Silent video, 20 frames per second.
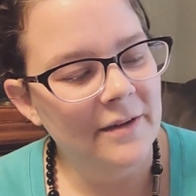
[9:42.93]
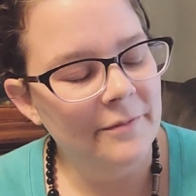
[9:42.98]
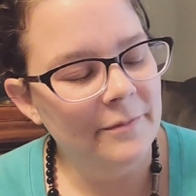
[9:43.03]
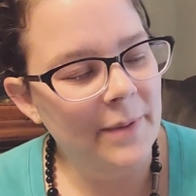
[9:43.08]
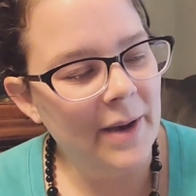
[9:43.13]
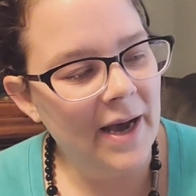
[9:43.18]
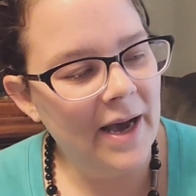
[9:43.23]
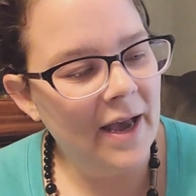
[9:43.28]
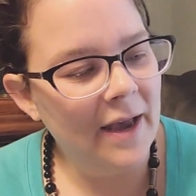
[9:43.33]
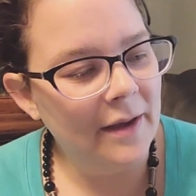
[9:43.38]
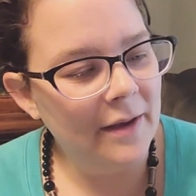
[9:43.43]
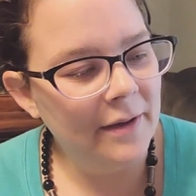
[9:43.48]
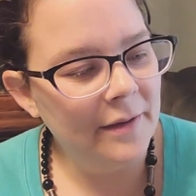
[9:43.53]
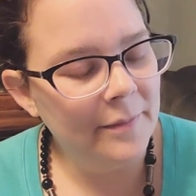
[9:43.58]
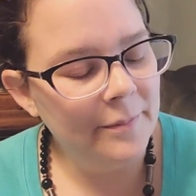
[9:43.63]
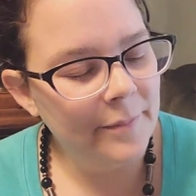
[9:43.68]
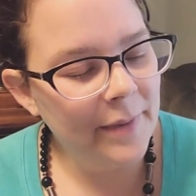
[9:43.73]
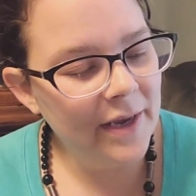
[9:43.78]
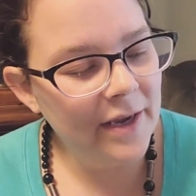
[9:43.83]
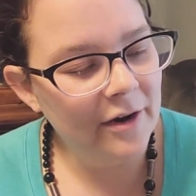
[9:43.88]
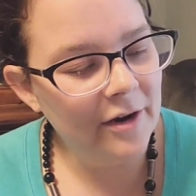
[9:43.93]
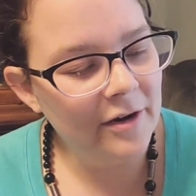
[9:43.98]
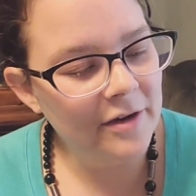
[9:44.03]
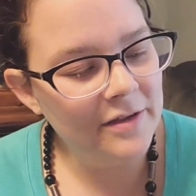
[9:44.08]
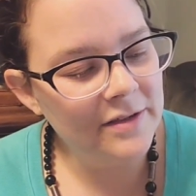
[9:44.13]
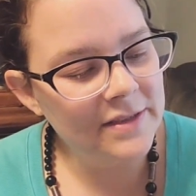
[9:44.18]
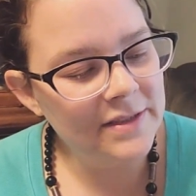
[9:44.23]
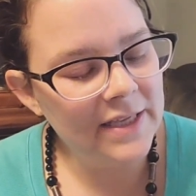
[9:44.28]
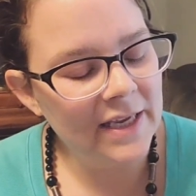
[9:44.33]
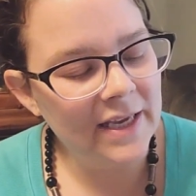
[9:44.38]
by
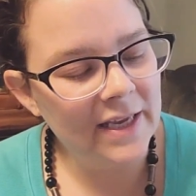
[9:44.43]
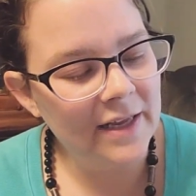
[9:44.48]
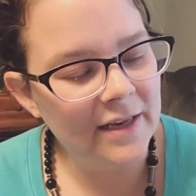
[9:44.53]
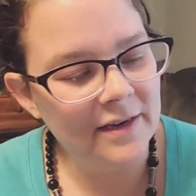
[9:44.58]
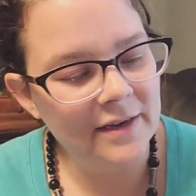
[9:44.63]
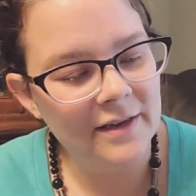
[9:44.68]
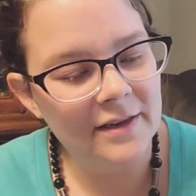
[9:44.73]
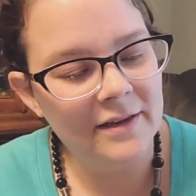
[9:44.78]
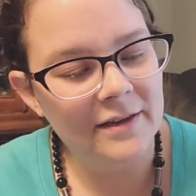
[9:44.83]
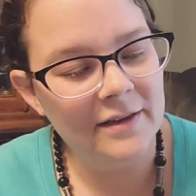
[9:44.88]
bakers and